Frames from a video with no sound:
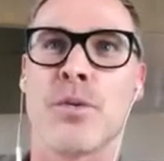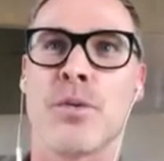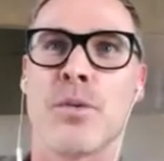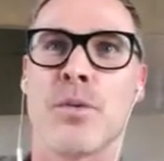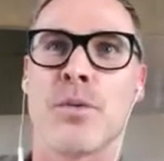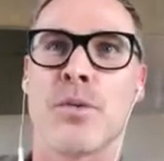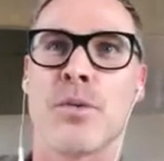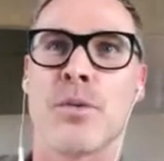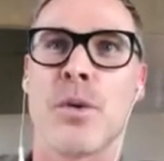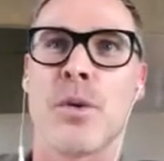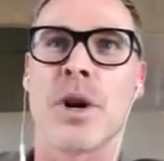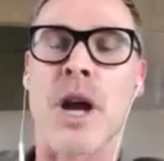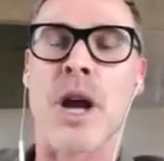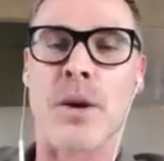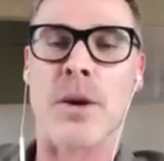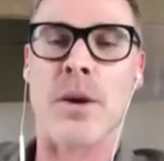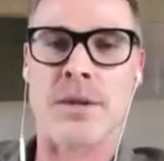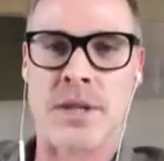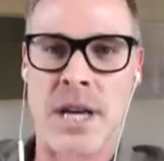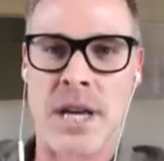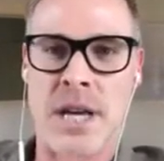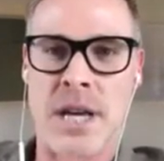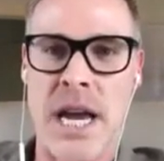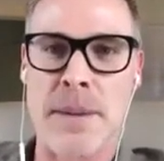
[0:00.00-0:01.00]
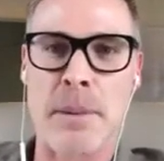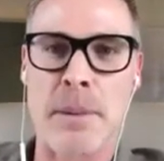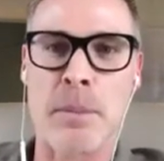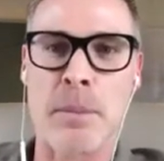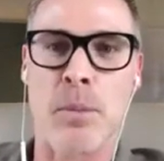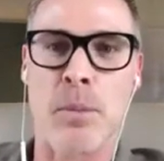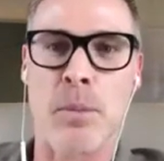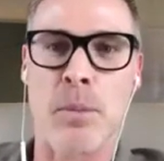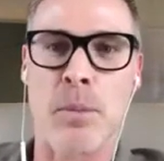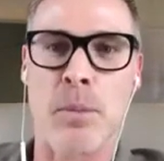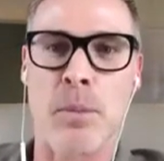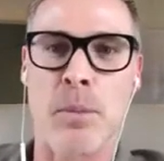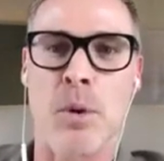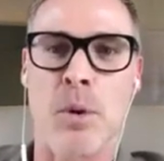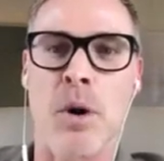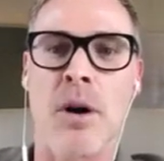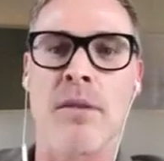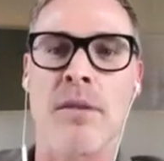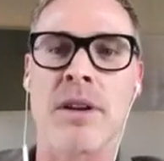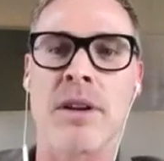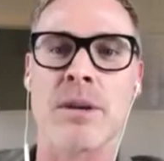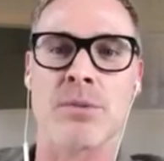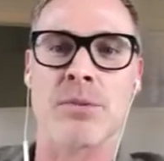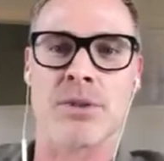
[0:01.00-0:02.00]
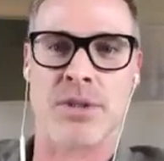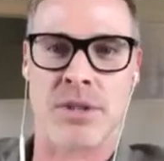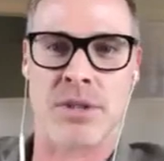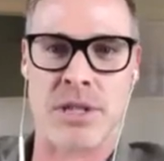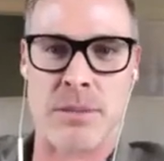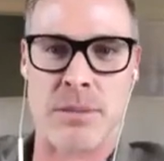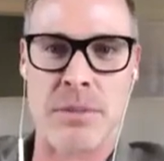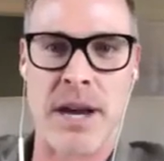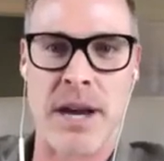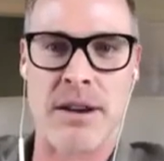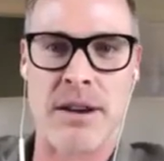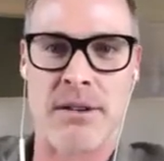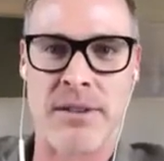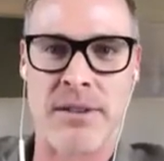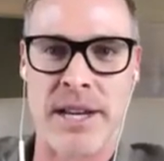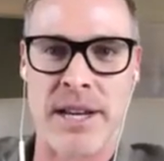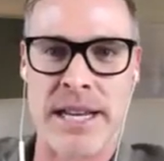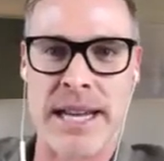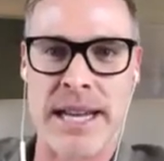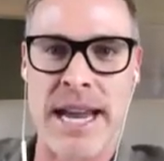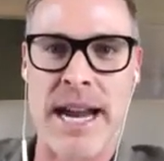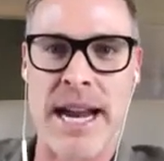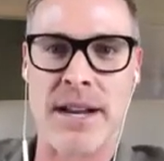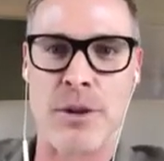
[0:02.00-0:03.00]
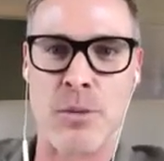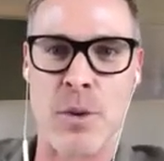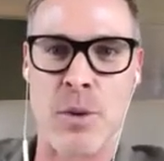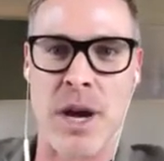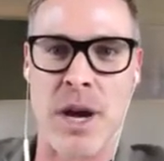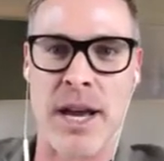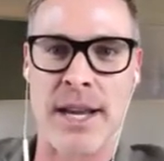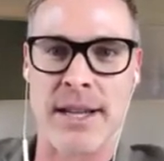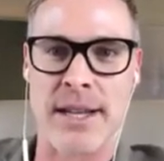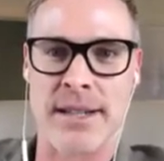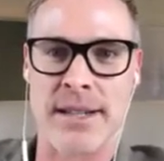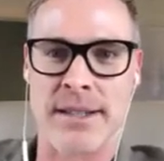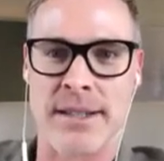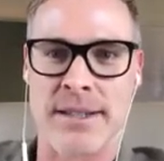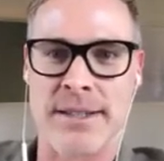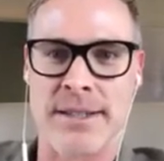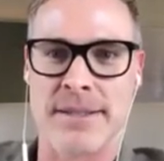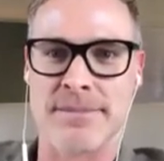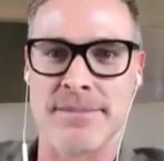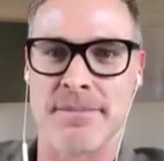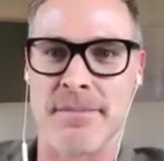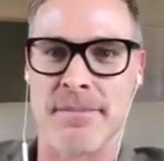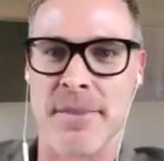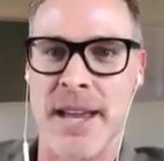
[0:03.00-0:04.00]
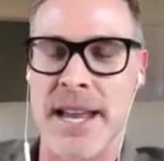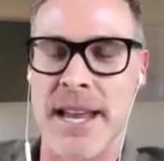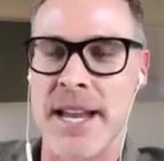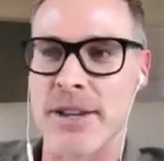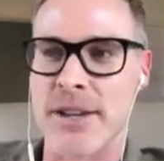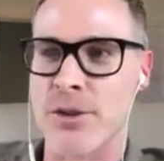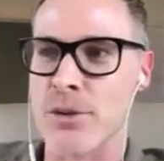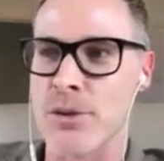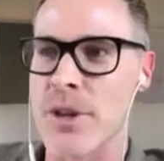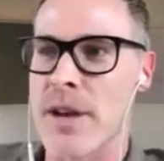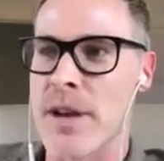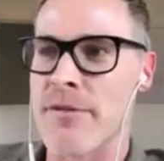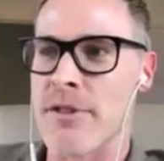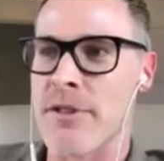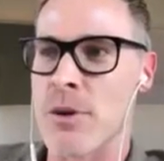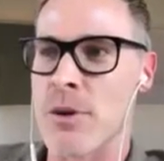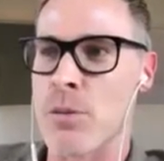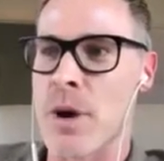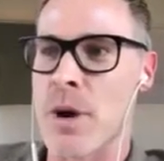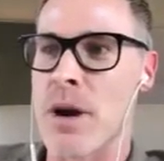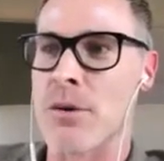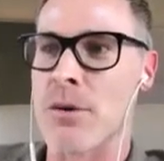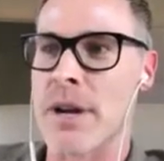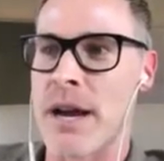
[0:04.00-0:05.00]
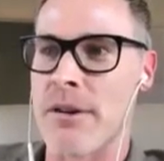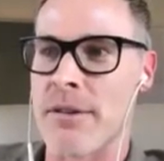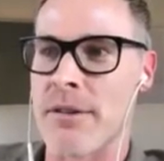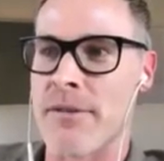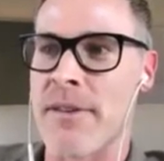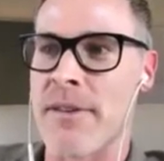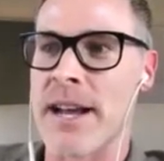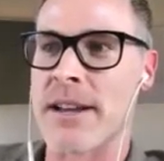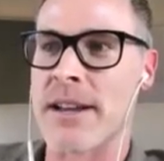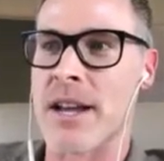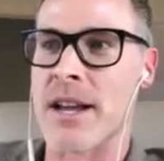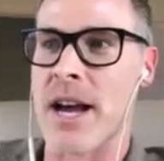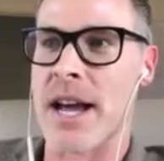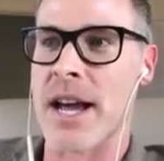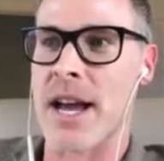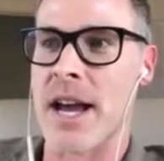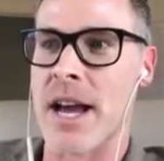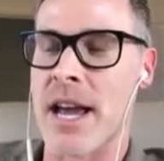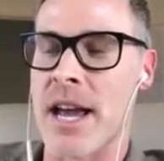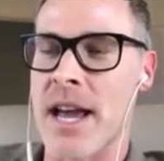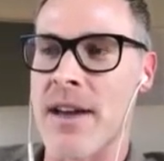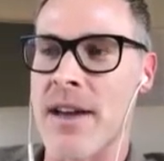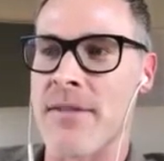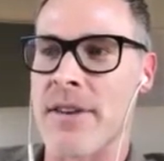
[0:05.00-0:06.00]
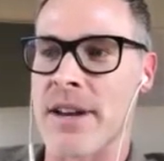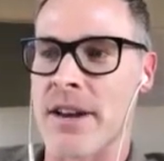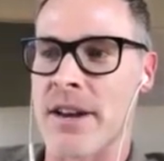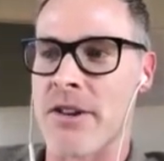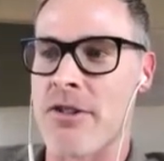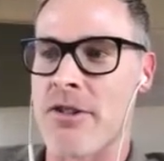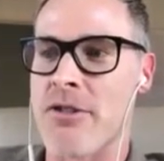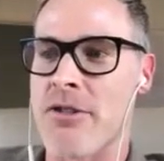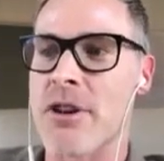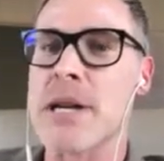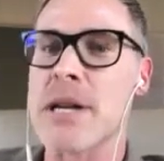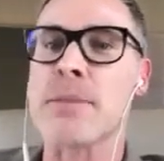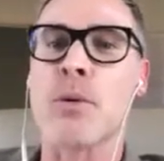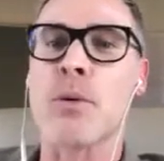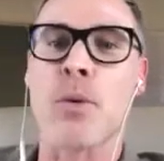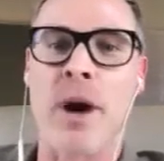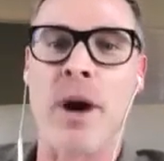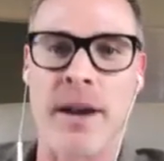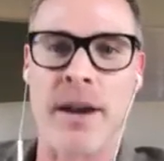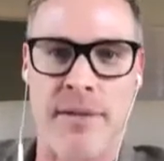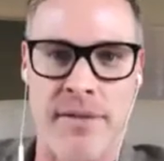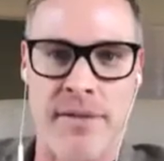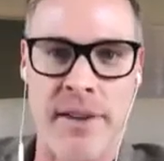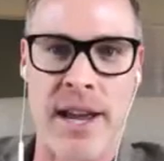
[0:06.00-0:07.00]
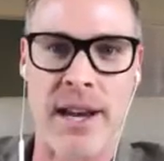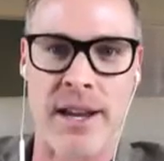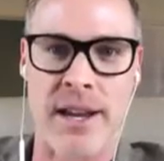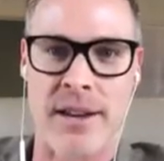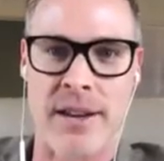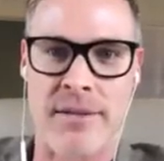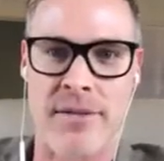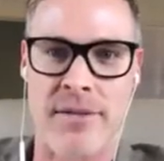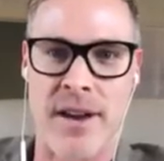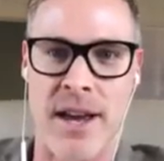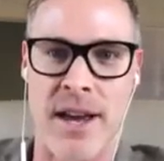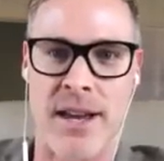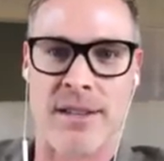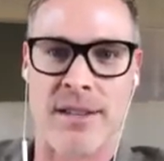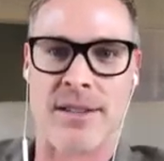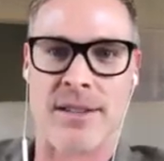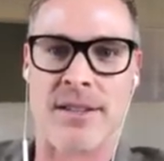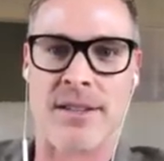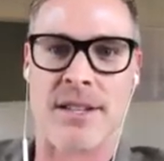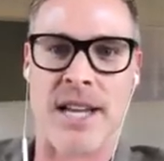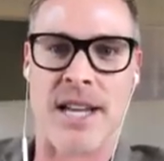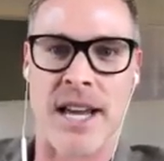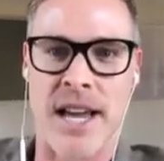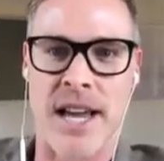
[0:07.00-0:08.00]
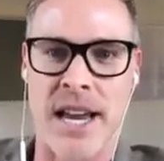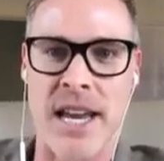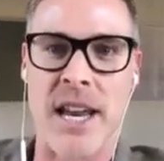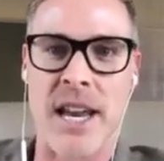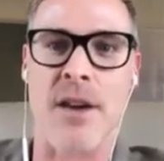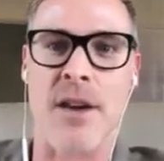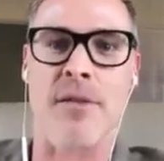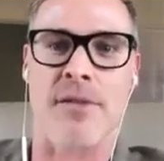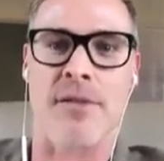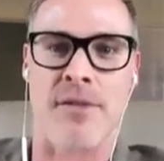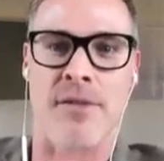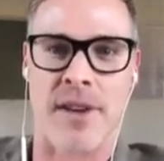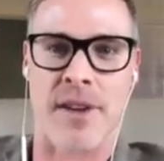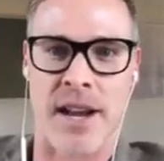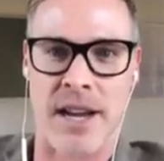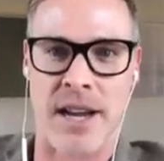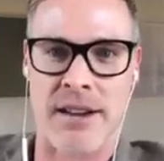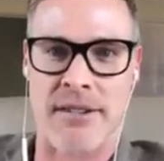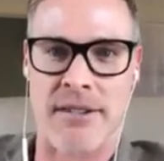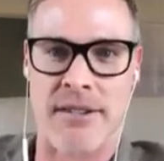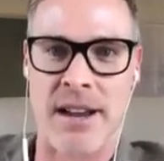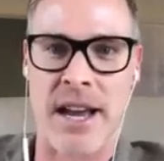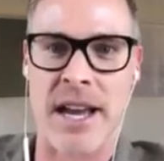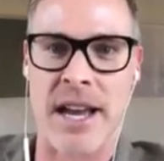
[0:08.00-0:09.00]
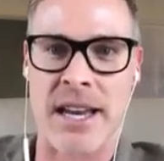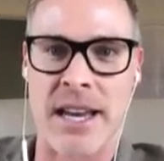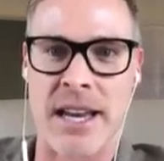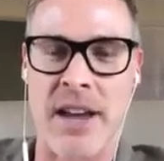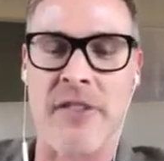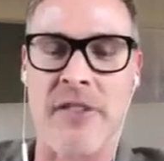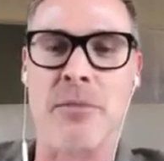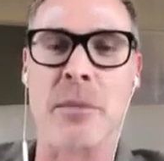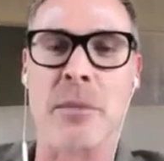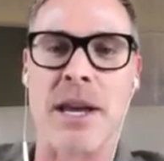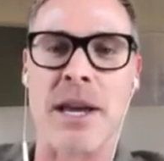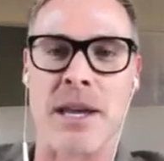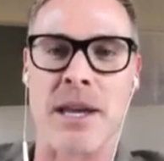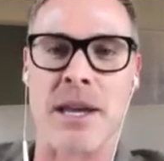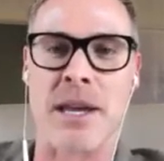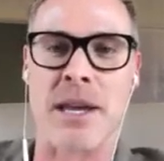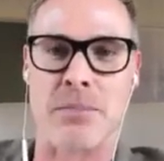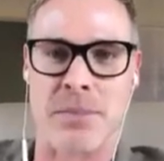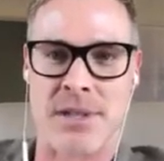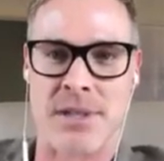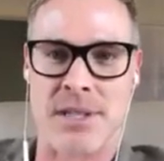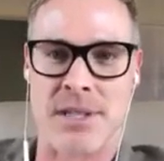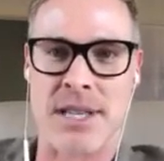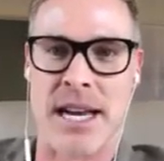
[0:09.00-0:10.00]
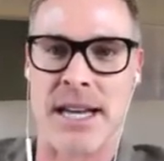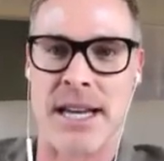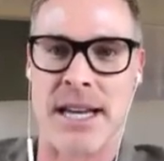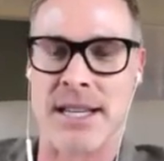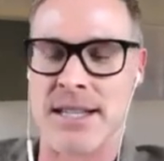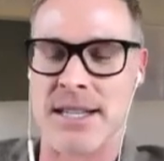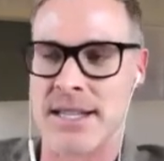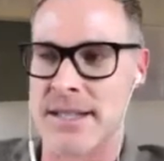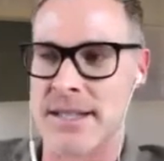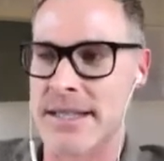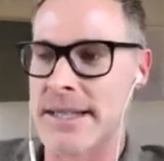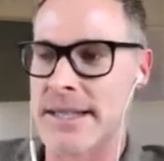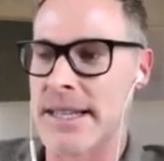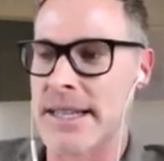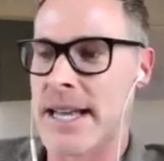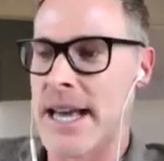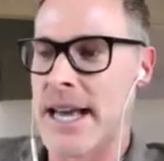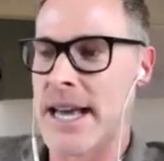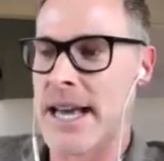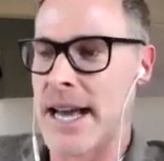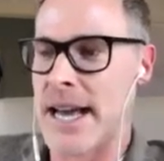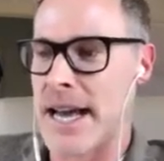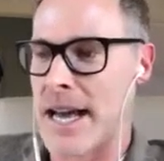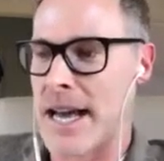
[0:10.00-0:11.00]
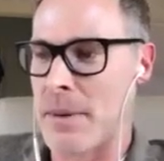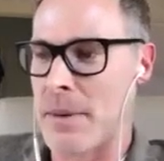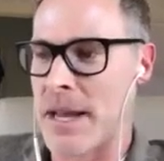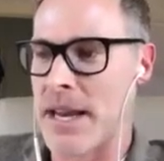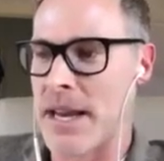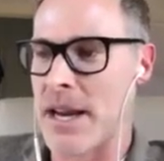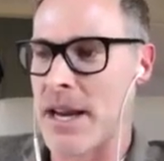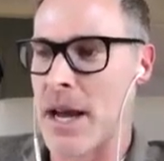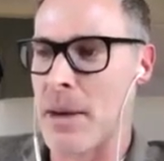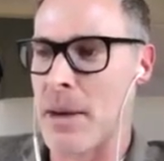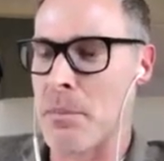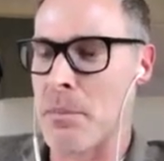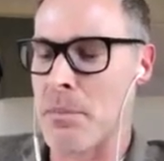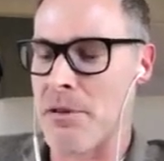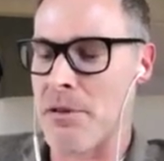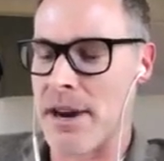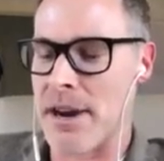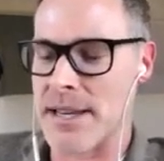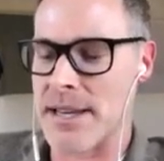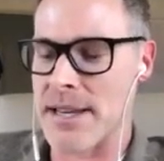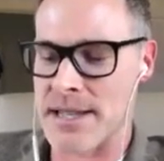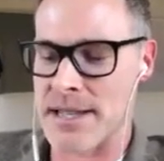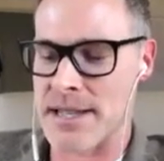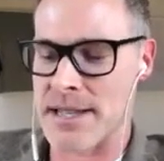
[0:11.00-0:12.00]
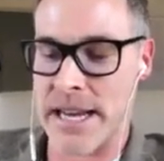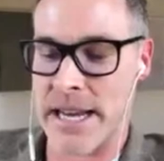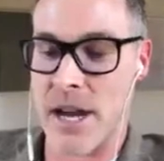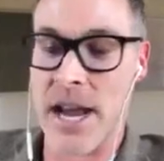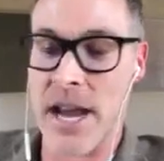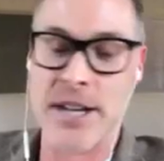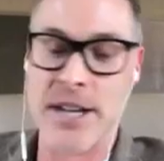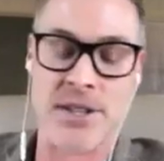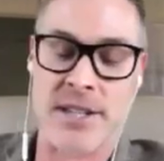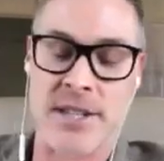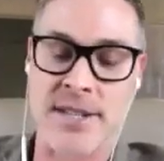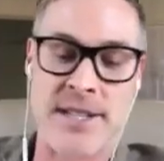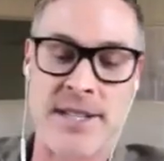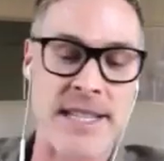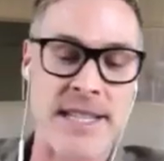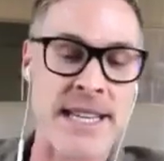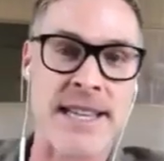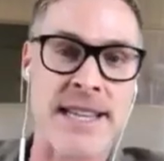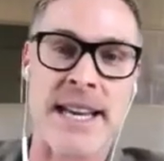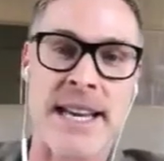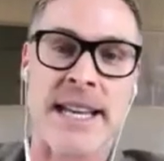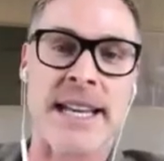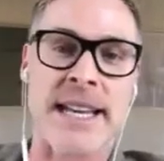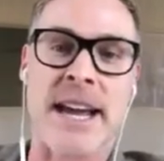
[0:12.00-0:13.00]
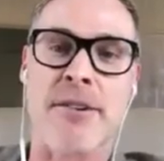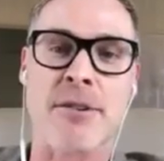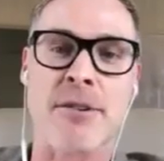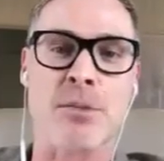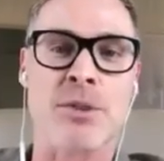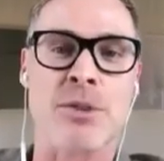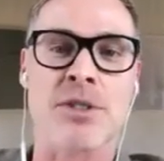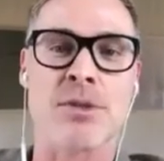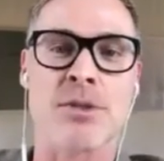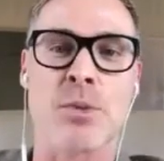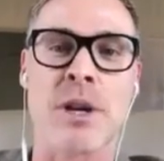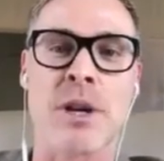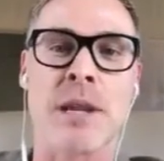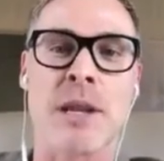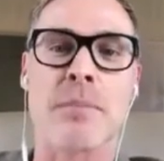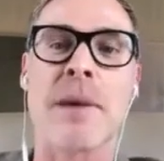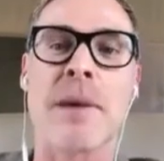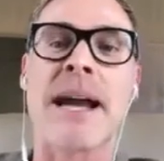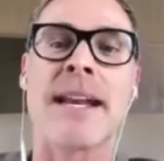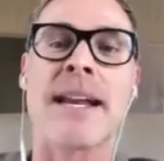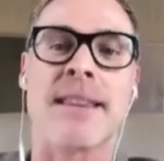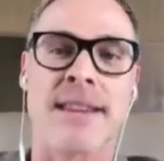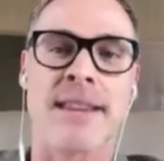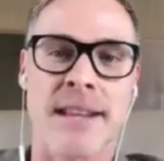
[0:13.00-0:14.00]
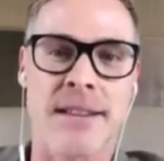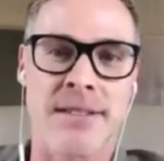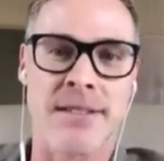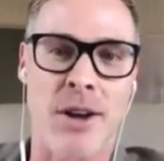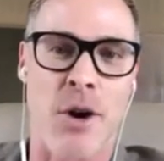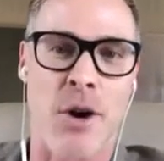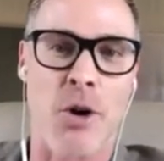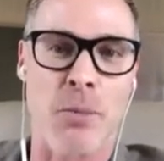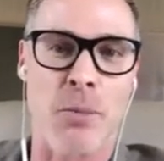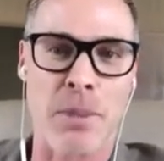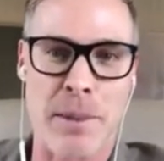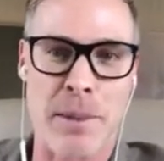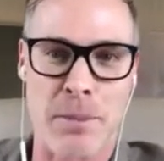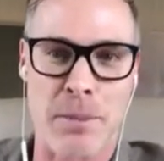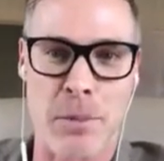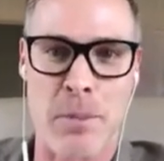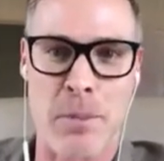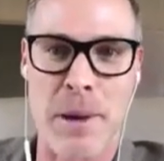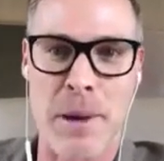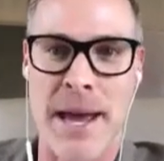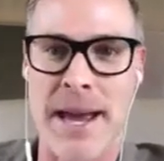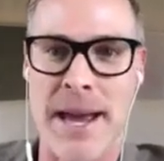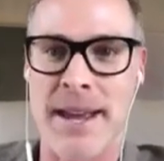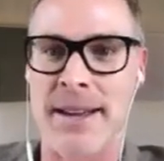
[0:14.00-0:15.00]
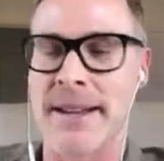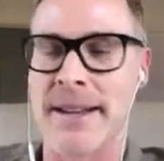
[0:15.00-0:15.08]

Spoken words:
what I was capable of, and it was just a matter of getting out of the way. And I do that very well now. In fact, I have an incredible way of failing fast. Like, I love failure. I love making mistakes. And I embrace that. And I actually see that now, which is one of the main things that hold people back.